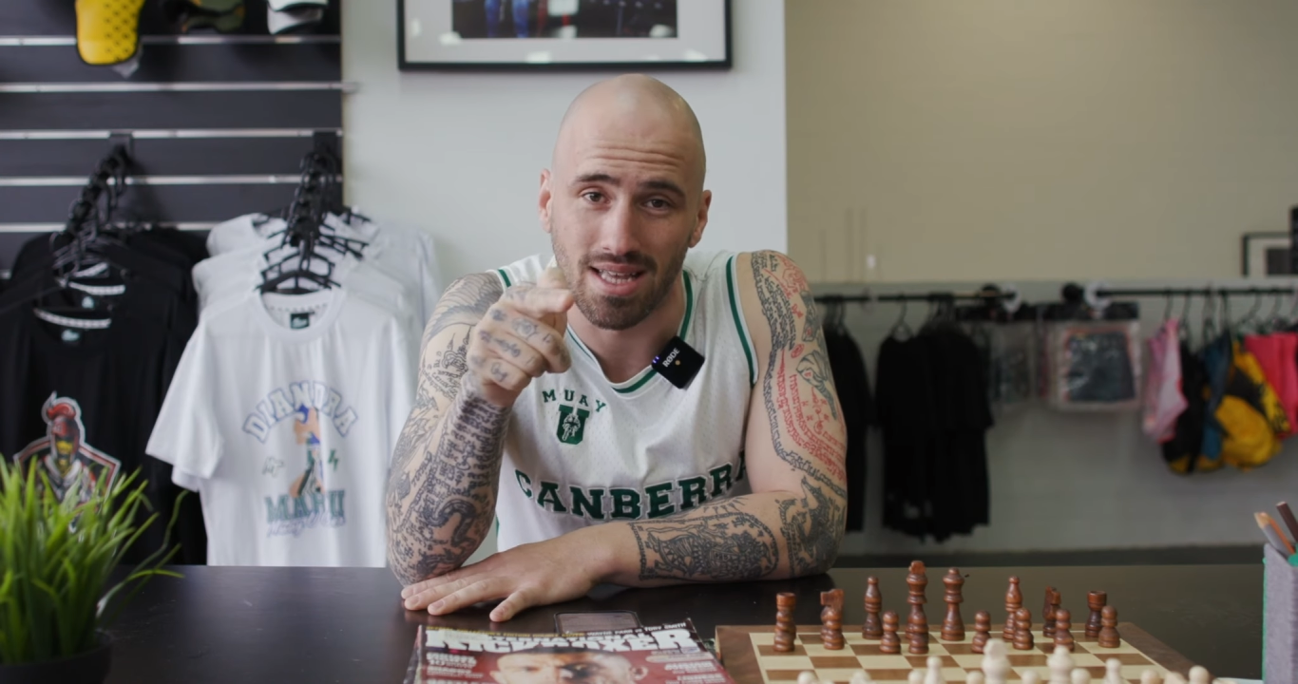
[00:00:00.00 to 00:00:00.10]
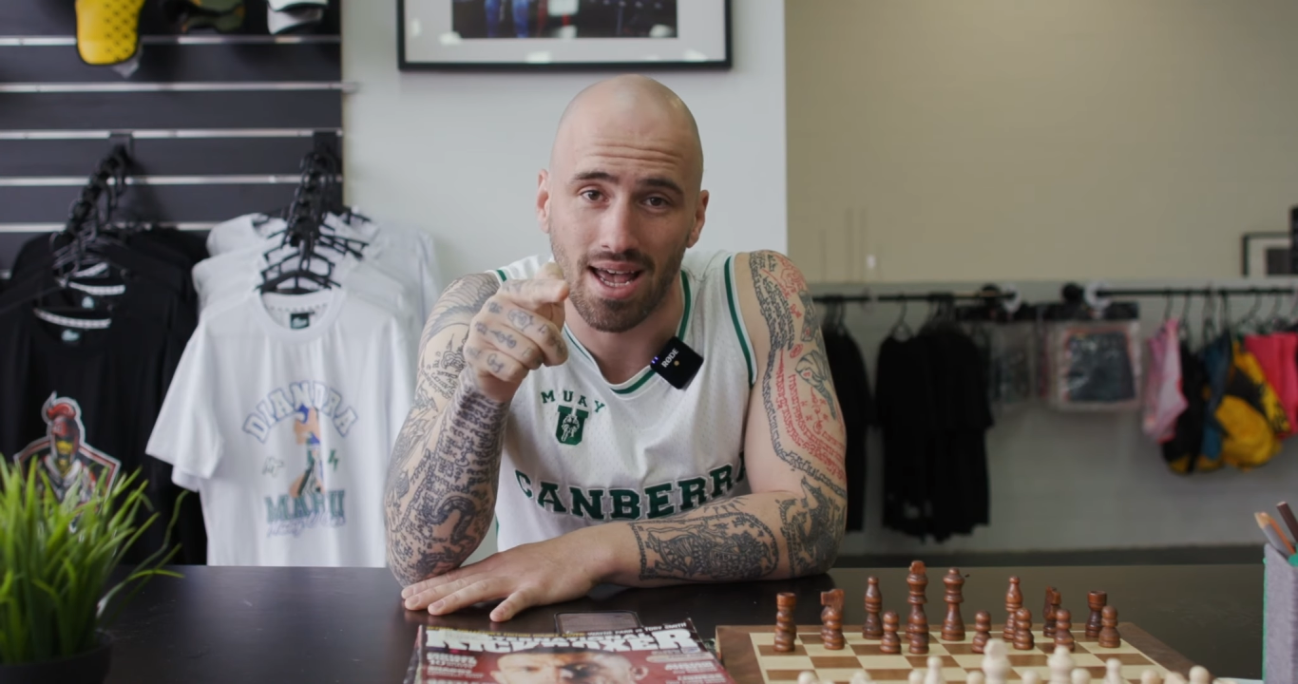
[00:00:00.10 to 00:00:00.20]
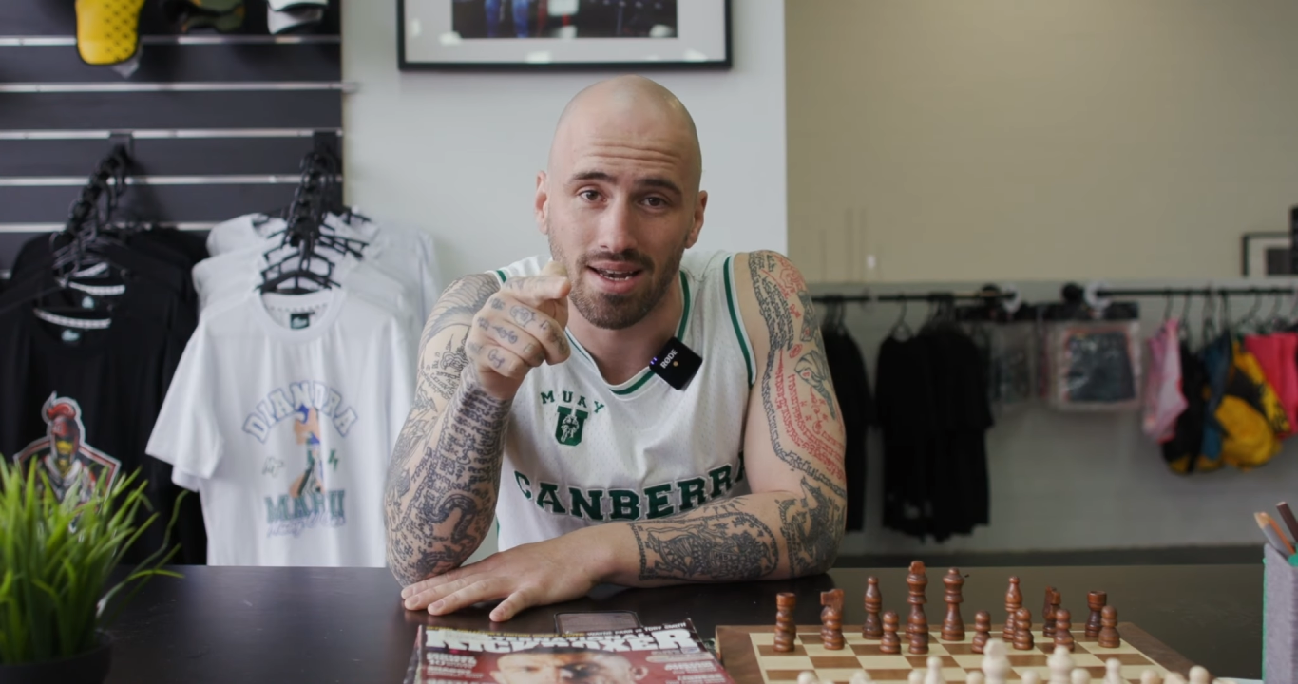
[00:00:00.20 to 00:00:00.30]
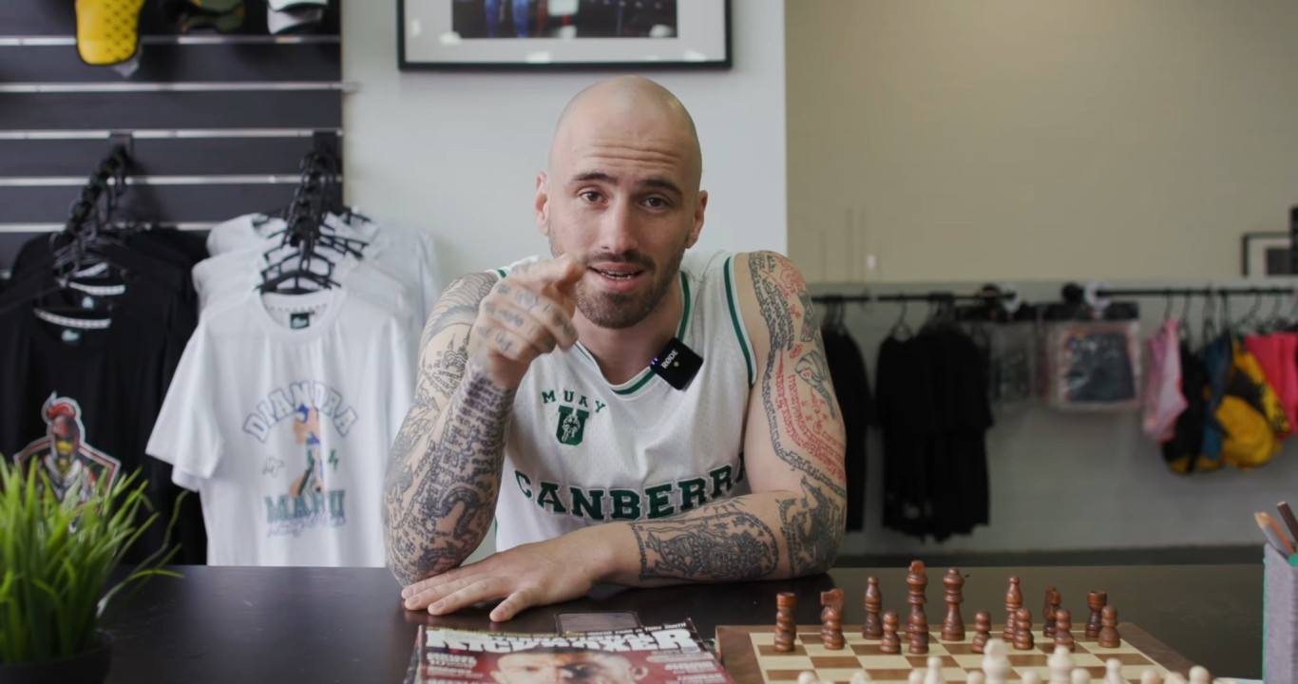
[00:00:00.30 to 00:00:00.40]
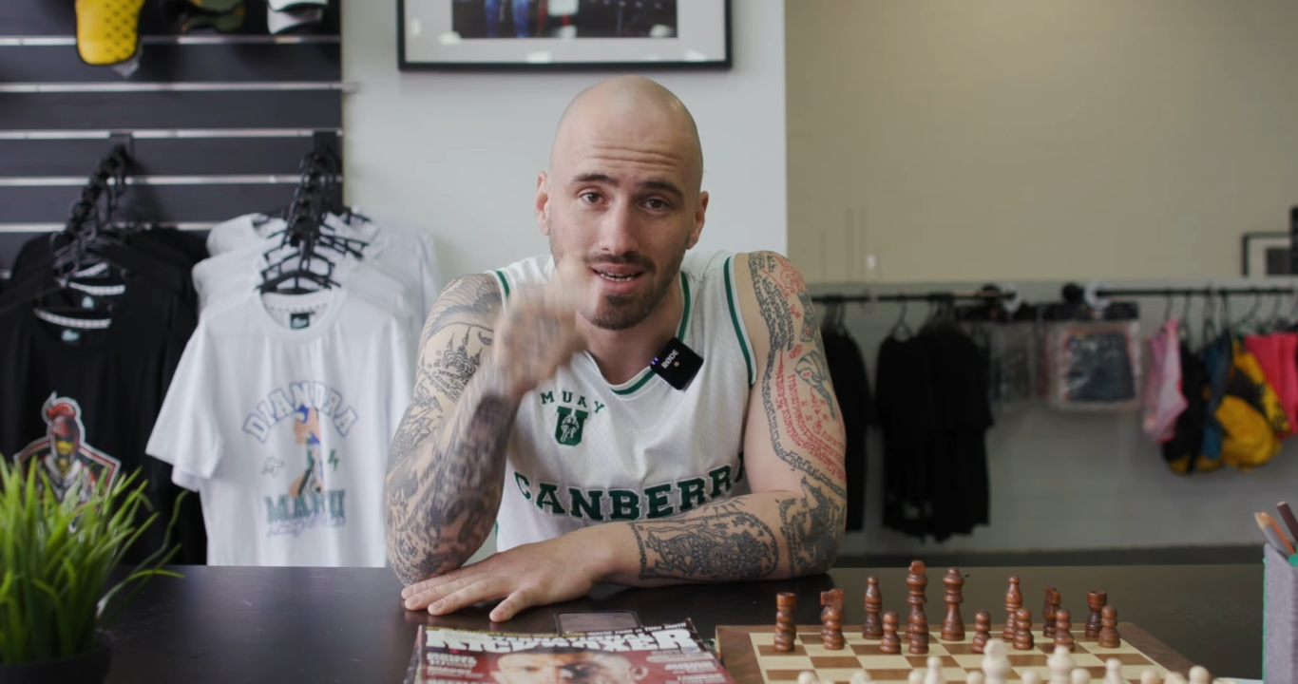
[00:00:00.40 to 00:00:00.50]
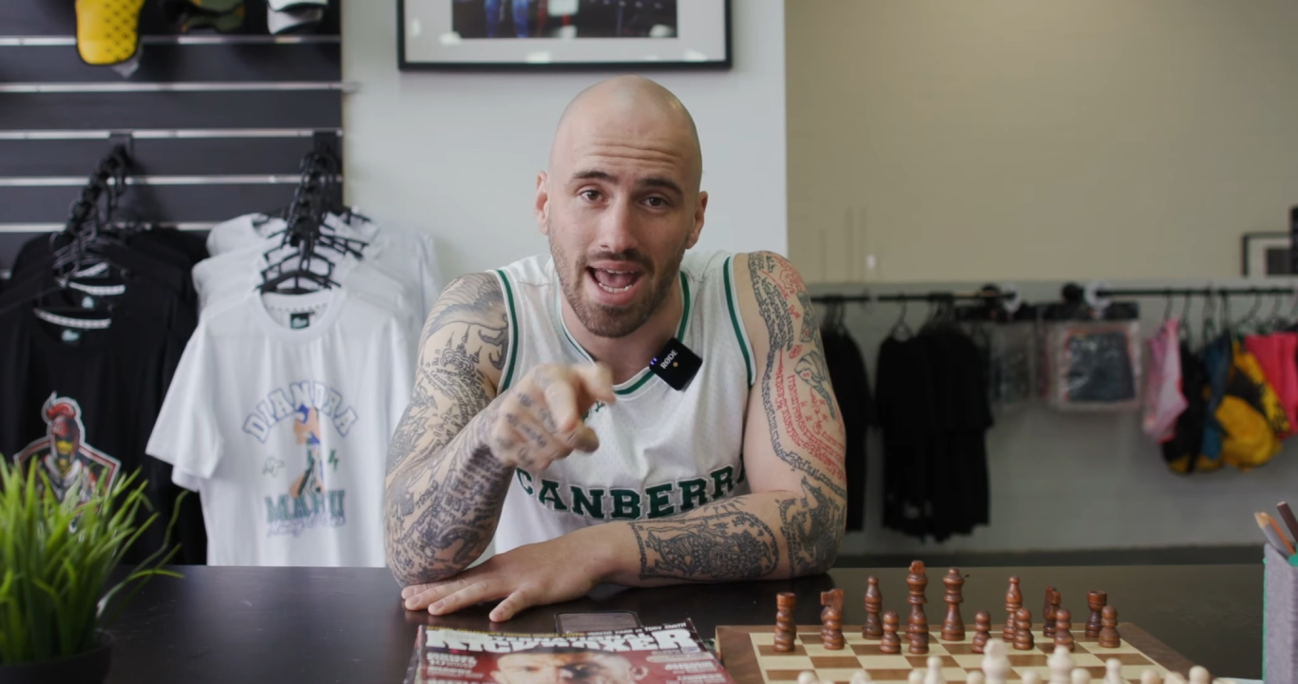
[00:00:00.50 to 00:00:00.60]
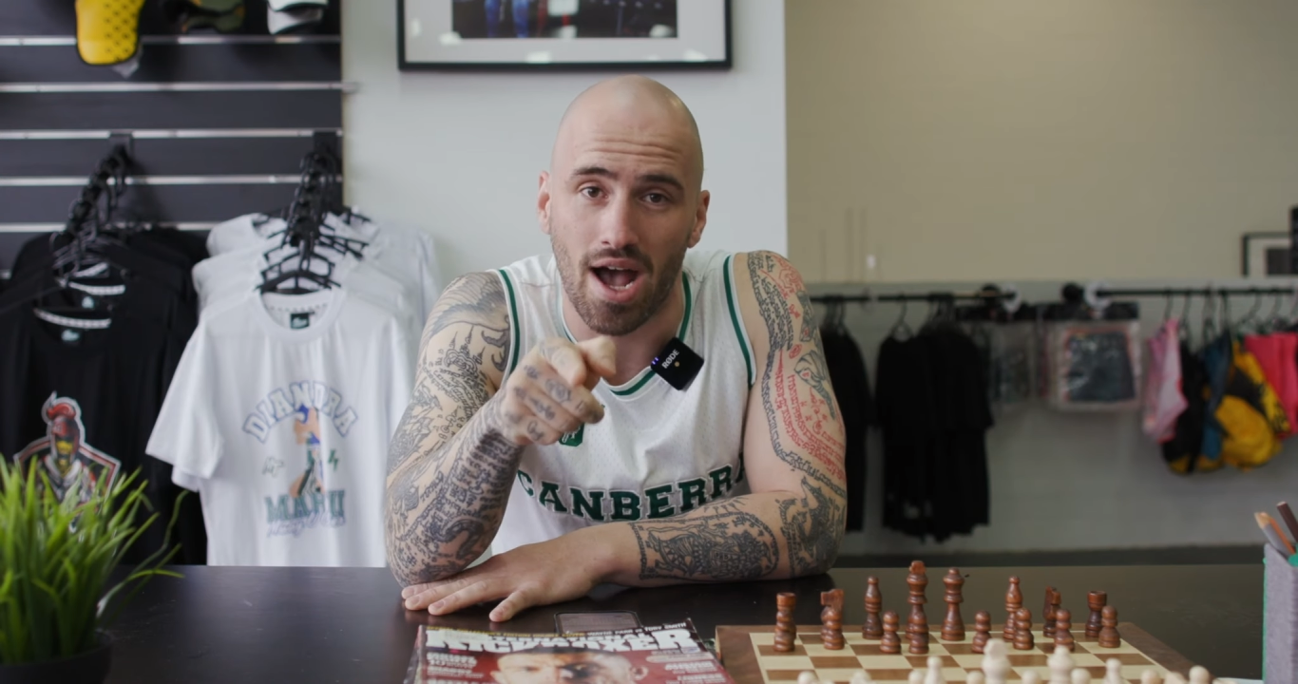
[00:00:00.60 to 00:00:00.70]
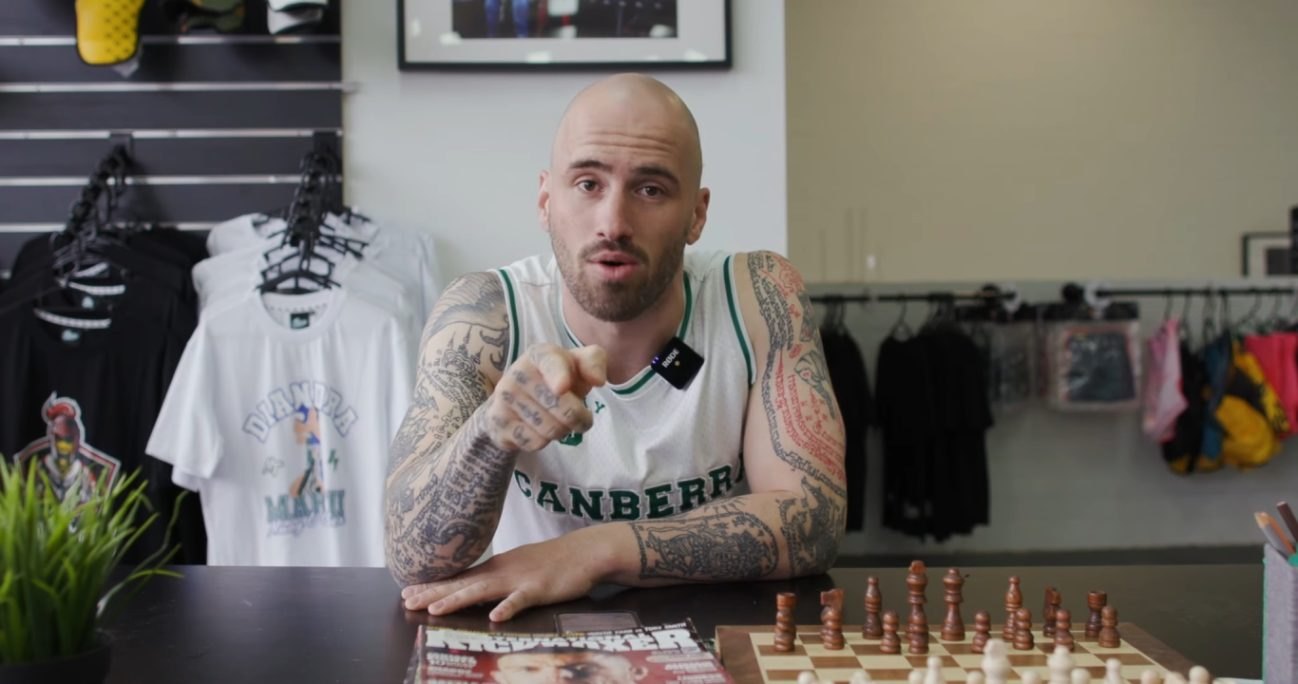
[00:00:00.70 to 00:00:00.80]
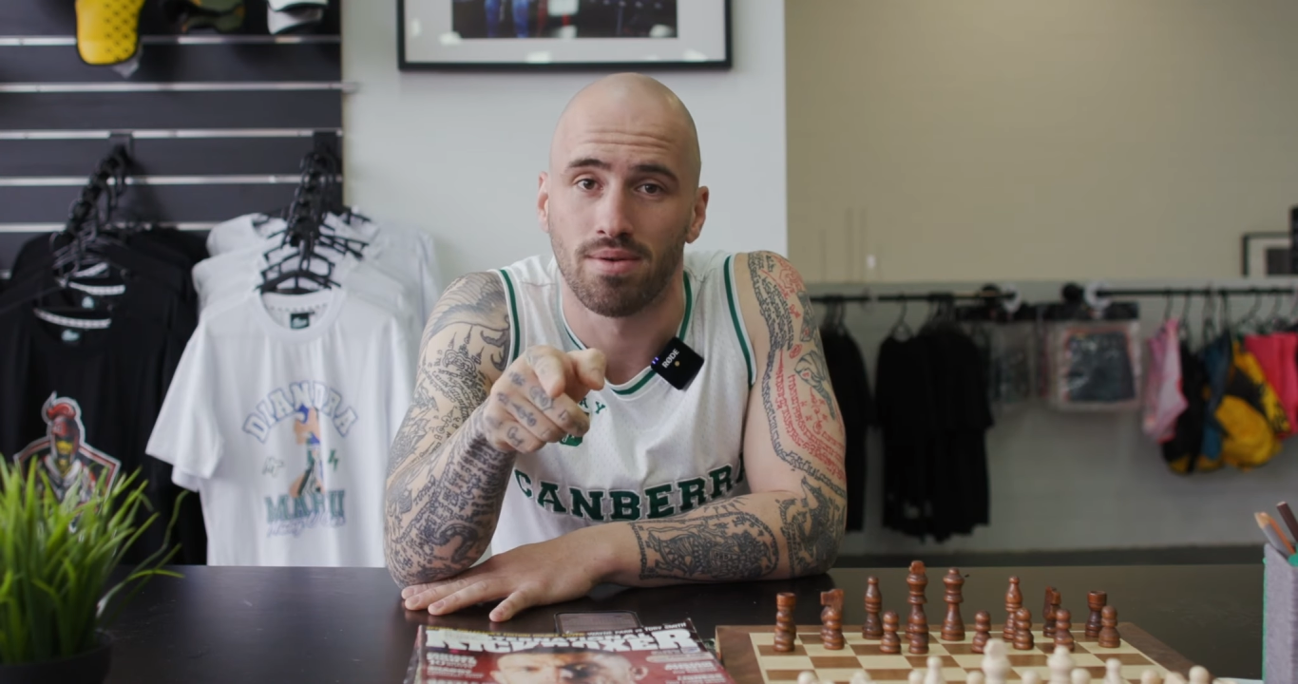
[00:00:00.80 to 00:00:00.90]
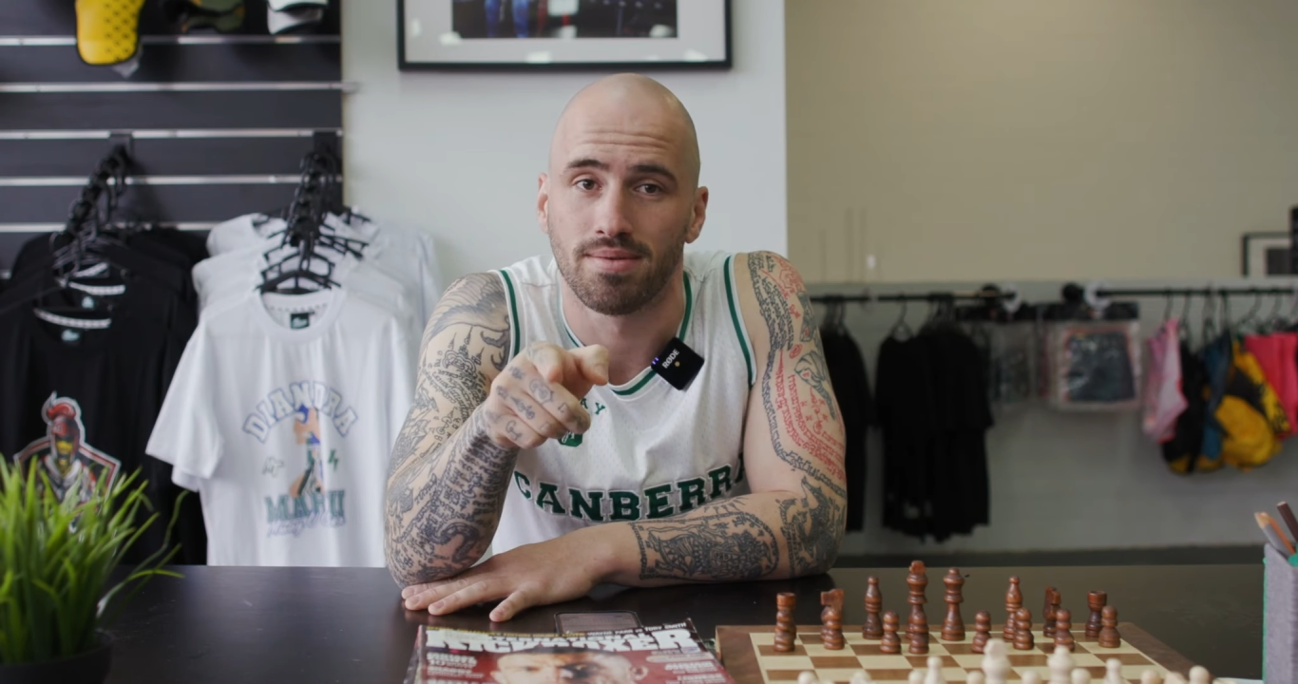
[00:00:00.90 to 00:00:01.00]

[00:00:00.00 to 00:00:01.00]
that. Now,